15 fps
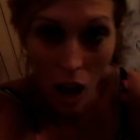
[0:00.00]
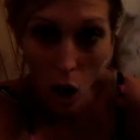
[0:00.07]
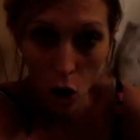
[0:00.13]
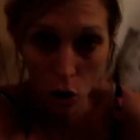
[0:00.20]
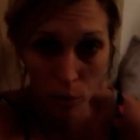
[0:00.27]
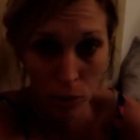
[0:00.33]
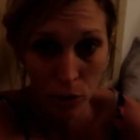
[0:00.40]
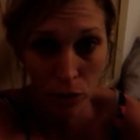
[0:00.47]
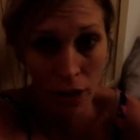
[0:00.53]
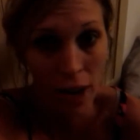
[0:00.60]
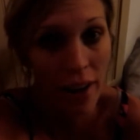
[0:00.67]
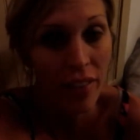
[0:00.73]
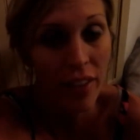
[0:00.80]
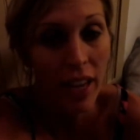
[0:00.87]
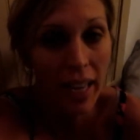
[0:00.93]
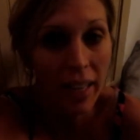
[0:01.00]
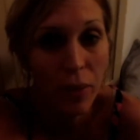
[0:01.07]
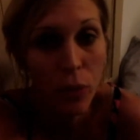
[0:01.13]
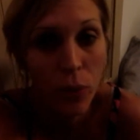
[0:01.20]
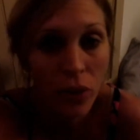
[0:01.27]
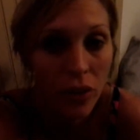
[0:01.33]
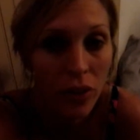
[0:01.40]
Hope you are having a
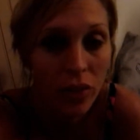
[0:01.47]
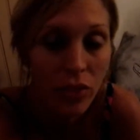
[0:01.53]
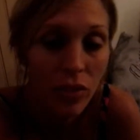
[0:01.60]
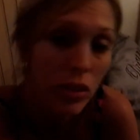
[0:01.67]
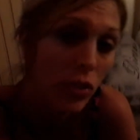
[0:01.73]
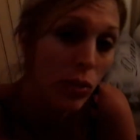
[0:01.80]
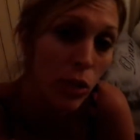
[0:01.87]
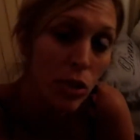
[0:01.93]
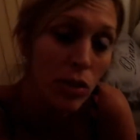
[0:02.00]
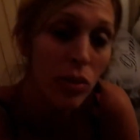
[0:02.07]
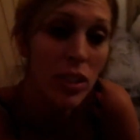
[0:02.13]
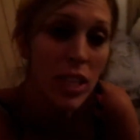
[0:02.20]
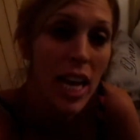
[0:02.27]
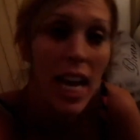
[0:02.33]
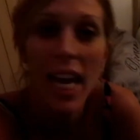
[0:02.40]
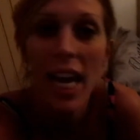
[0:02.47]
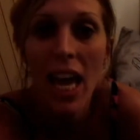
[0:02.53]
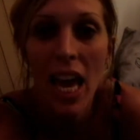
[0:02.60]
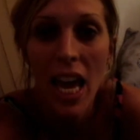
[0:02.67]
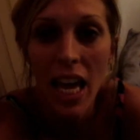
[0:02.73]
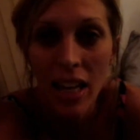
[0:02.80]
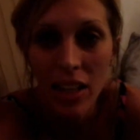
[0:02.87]
wonderful, wonderful day
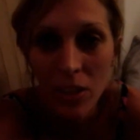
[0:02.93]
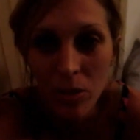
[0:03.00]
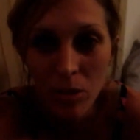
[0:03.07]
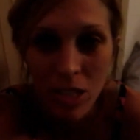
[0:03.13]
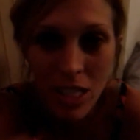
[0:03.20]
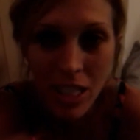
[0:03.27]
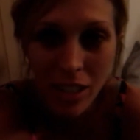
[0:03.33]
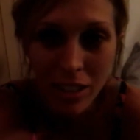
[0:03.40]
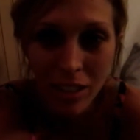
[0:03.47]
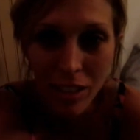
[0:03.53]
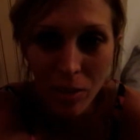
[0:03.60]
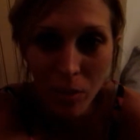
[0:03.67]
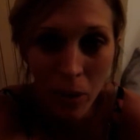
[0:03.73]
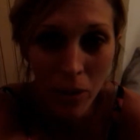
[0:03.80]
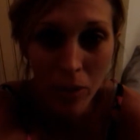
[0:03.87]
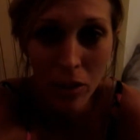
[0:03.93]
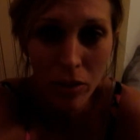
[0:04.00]
and hope to see you tomorrow